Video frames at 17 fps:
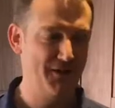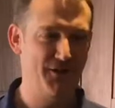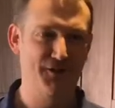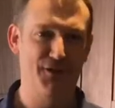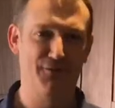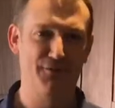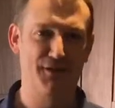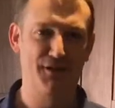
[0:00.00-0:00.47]

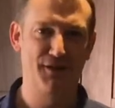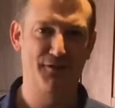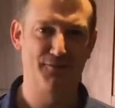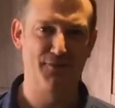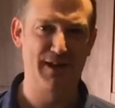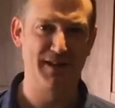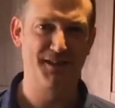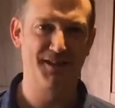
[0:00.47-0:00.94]
going over to some
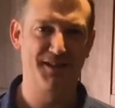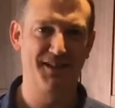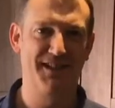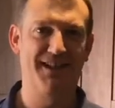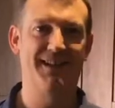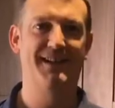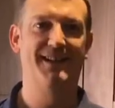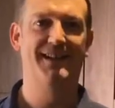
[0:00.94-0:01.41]
friends
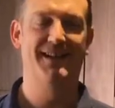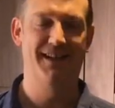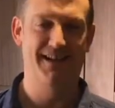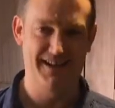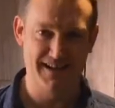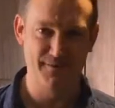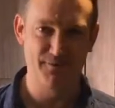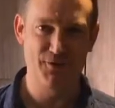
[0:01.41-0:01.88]
tonight
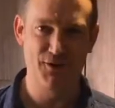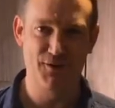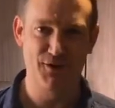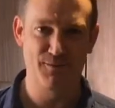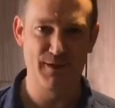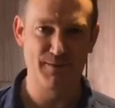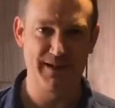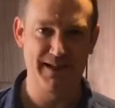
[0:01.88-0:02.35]
and I'm going
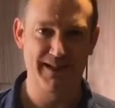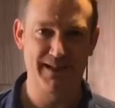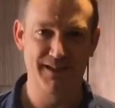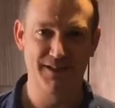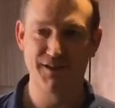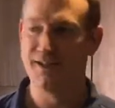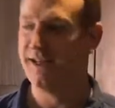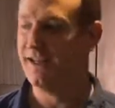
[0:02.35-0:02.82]
to be
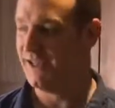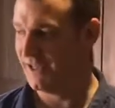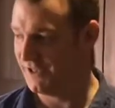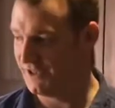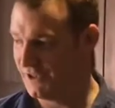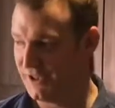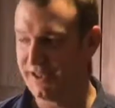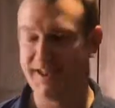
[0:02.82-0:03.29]
making
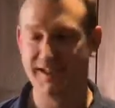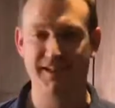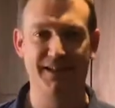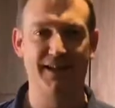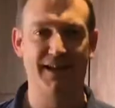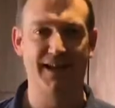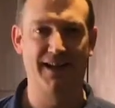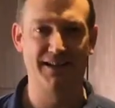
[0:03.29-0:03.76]
a
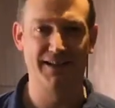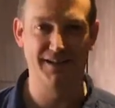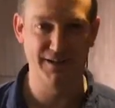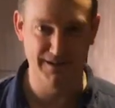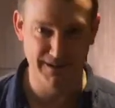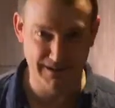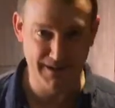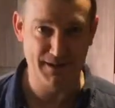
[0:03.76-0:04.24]
chicken and
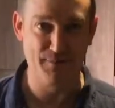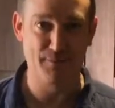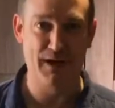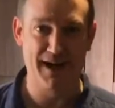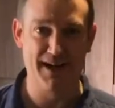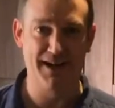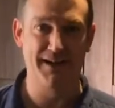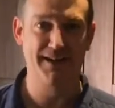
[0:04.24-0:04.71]
leek
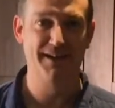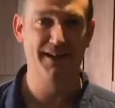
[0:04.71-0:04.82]
pie.